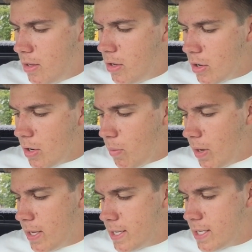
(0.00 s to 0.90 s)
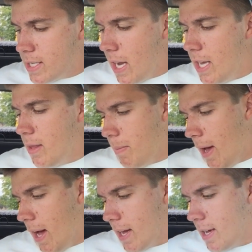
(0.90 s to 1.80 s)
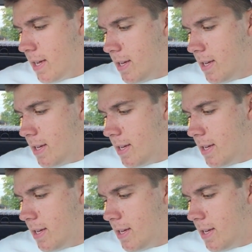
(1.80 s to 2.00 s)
You're gonna wanna sign the back.